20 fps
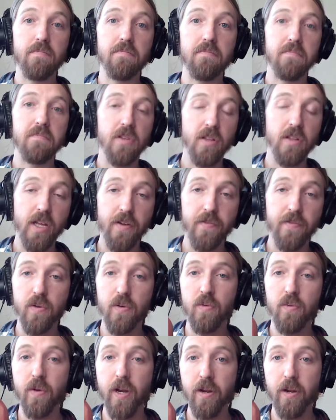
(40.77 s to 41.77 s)
the left
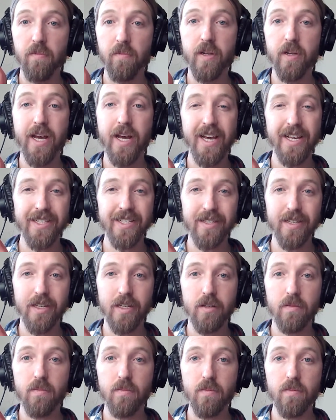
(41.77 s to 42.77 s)
one, right one, isolate
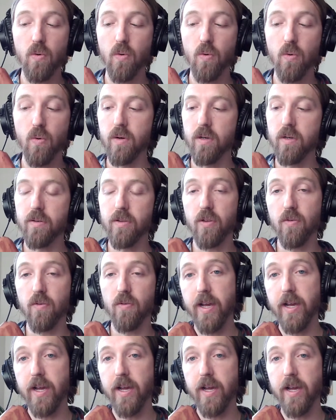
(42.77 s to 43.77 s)
them, or the
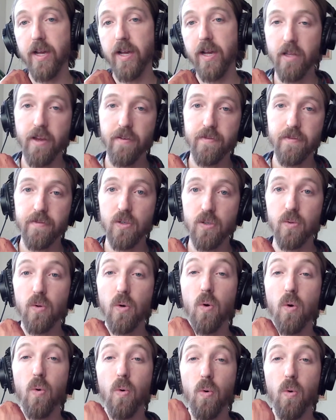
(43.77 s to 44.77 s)
right two, left two,
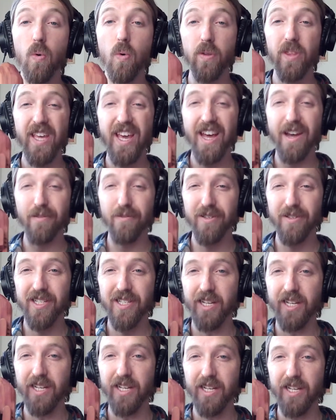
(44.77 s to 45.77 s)
or the
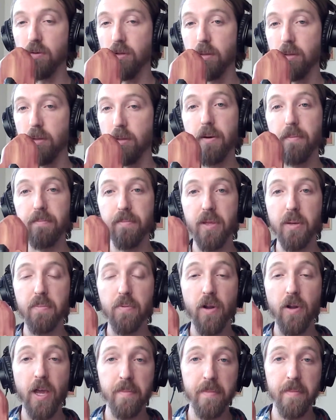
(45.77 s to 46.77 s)
outside two.
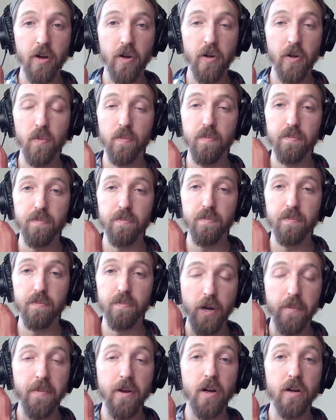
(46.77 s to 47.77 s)

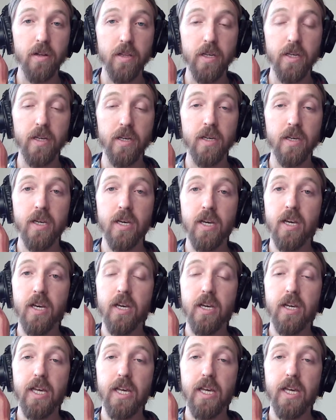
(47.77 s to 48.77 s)
Primarily,
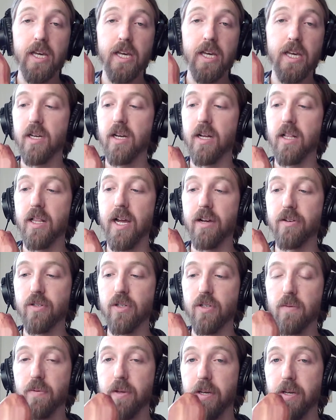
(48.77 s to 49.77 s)
it allows
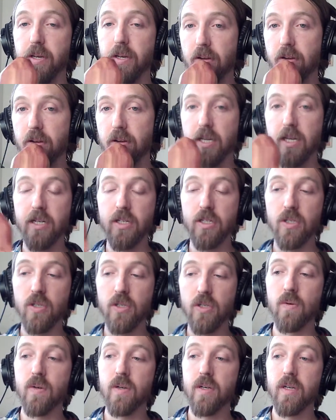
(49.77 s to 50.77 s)
you to play the outside
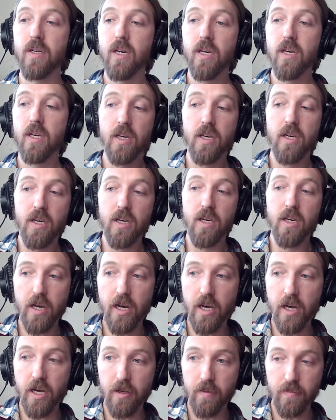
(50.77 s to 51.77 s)
two.
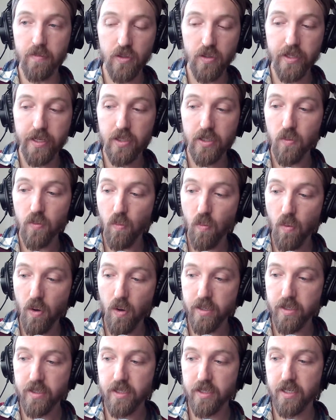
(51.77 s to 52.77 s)
So that's
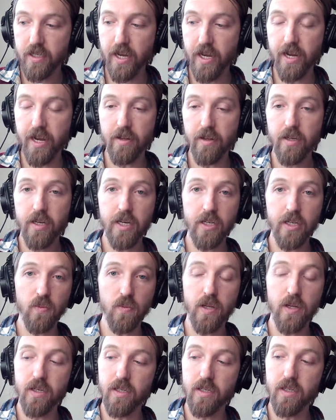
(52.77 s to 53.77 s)
one style, as
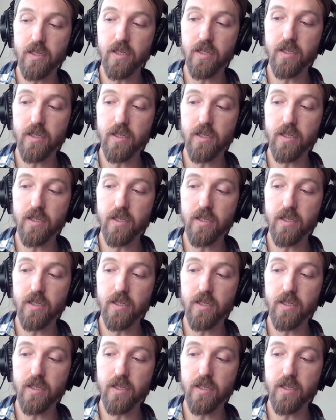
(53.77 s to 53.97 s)
well as